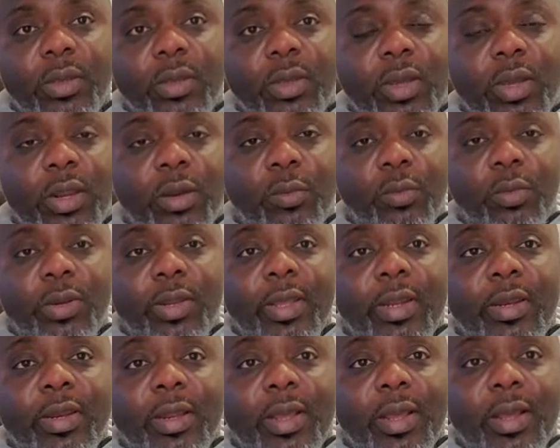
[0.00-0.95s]
And with
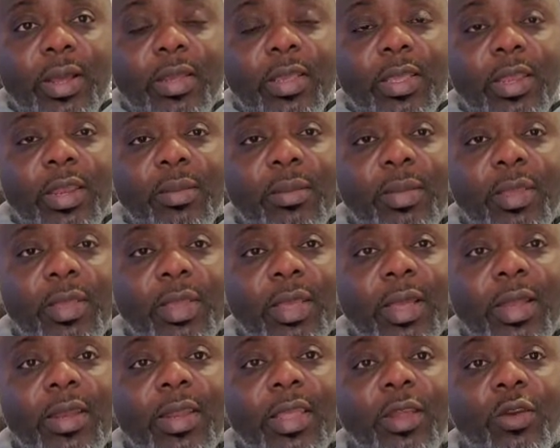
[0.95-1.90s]
that academy,
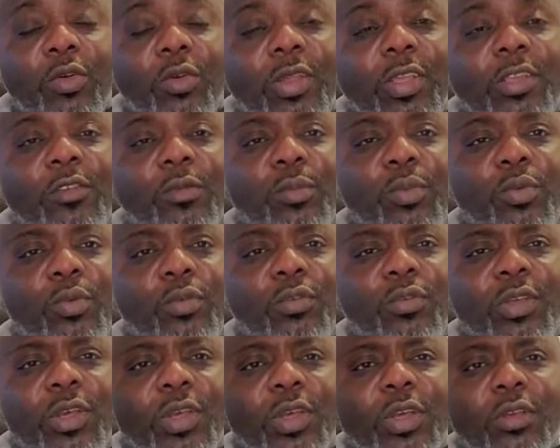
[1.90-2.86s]
and they are not
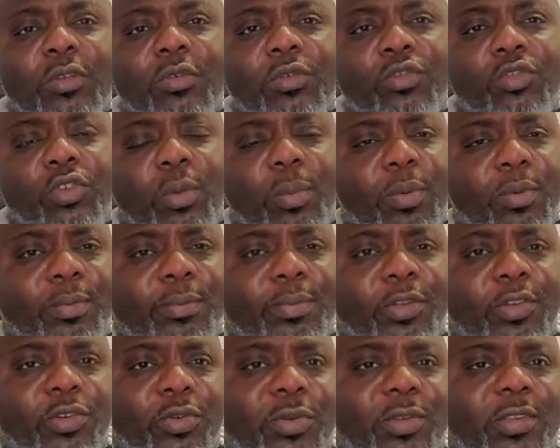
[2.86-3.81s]
exposed to job
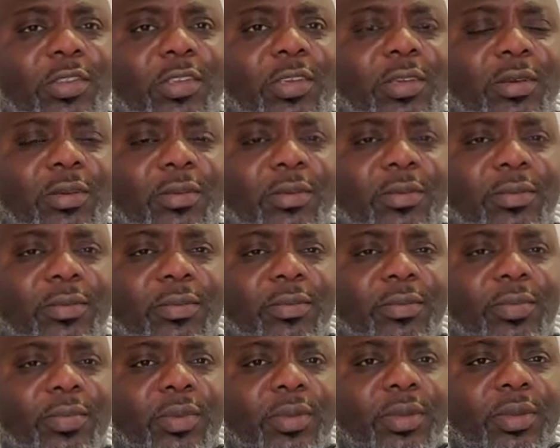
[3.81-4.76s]
opportunity,
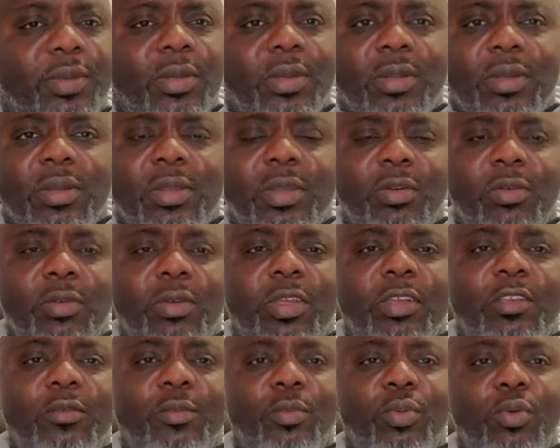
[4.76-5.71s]
they are not
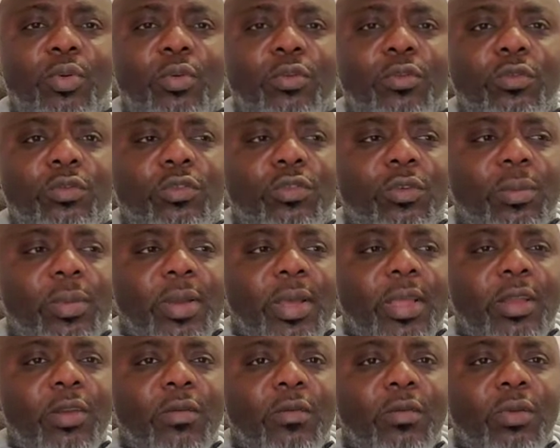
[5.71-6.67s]
exposed to some
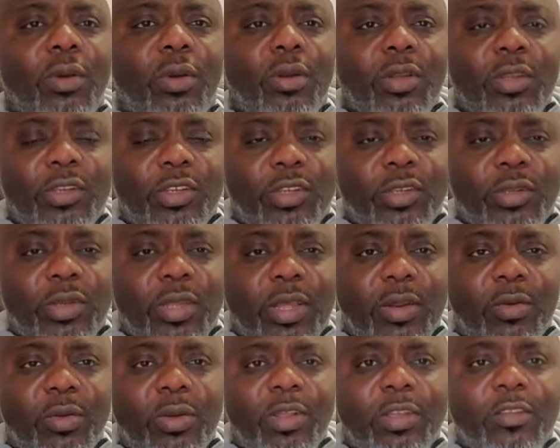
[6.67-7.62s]
kind of knowledge, they are
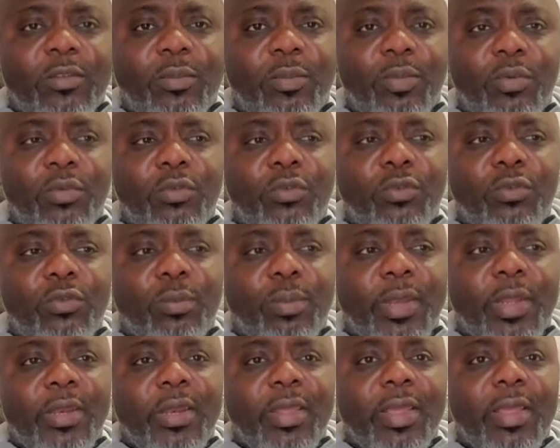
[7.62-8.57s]
not exposed to,
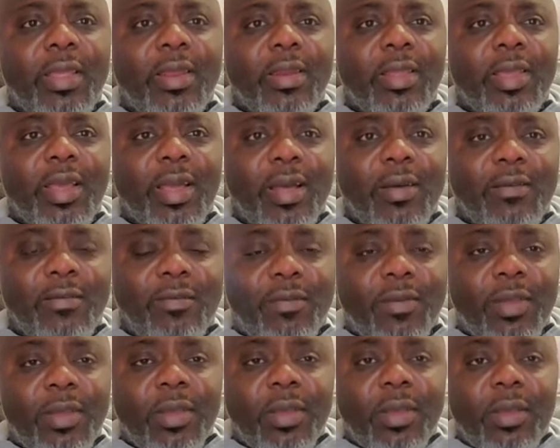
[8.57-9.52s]
but they have
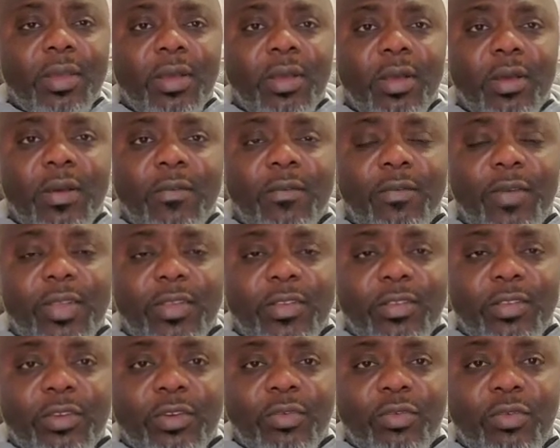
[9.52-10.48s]
first
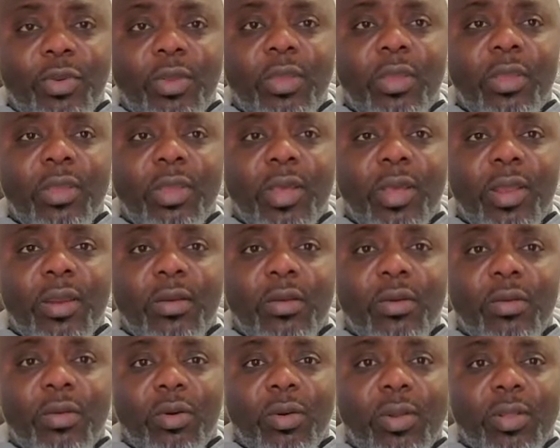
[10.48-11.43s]
degree
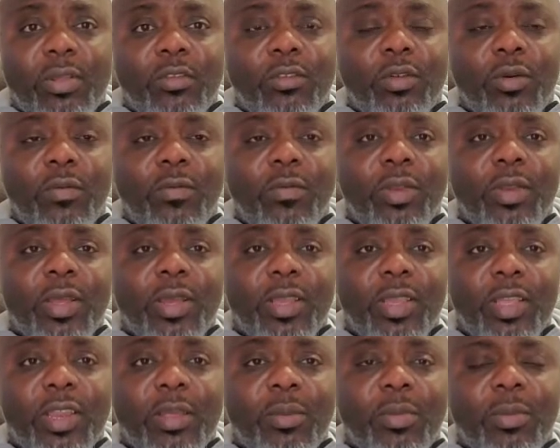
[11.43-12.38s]
and other stuff in
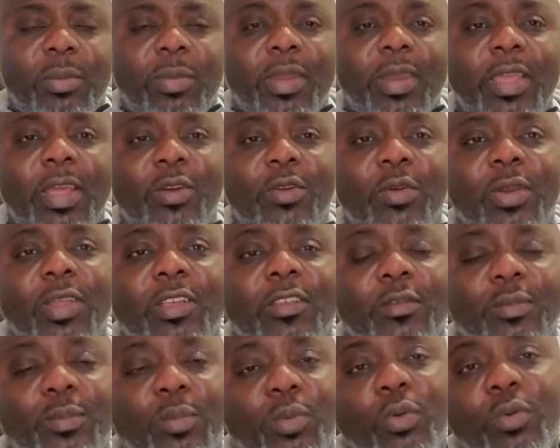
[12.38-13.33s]
academy, but they are not
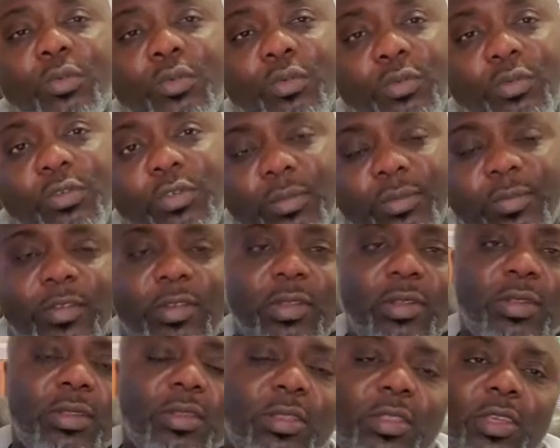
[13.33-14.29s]
exposed to some
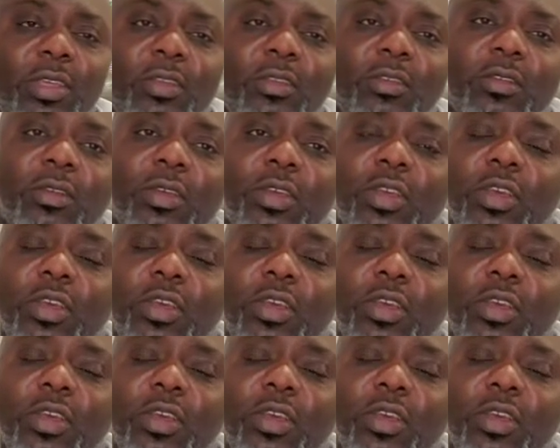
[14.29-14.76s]
certain things.